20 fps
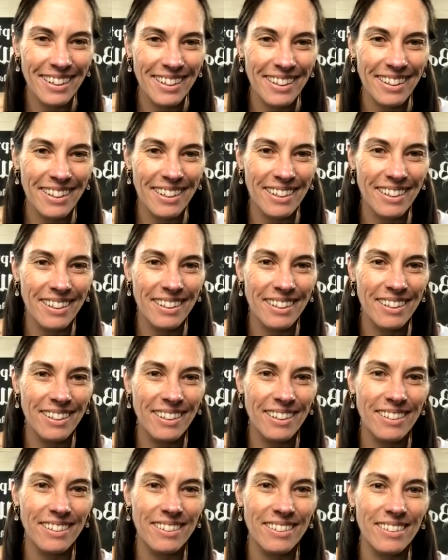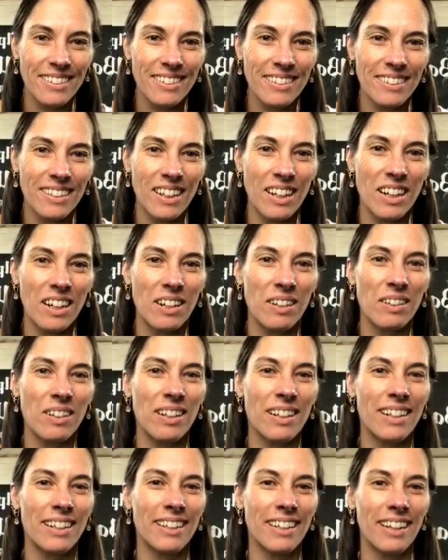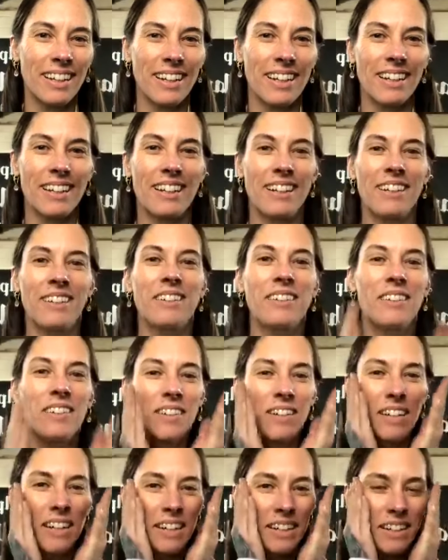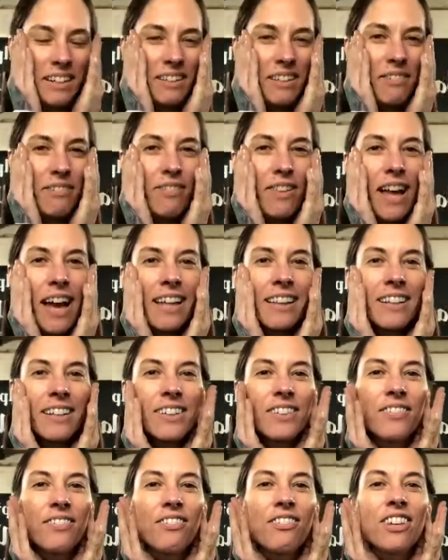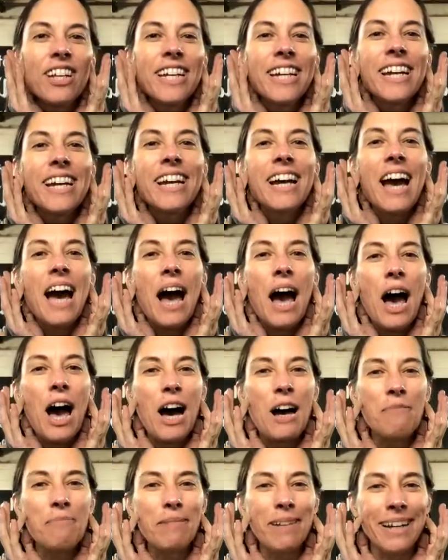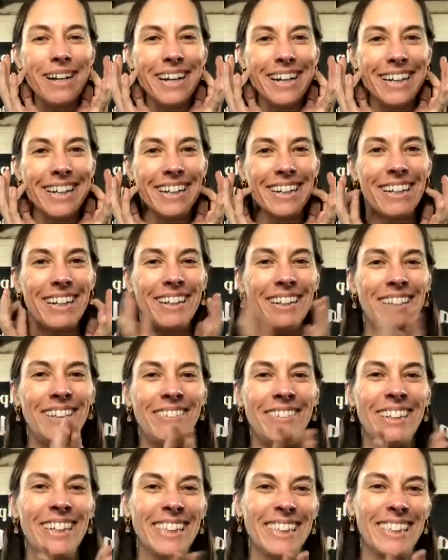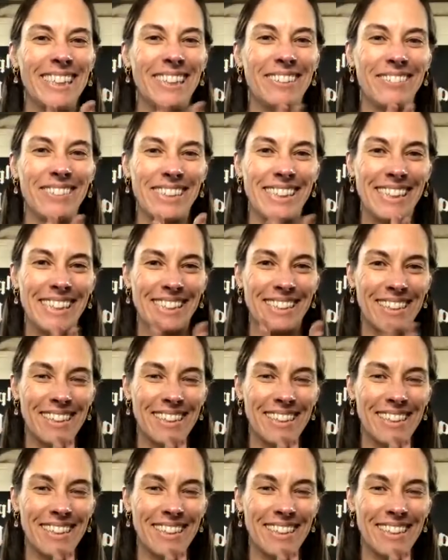Oh, look at that. Yeah, the flag looks freaking epic. Oh, I love it.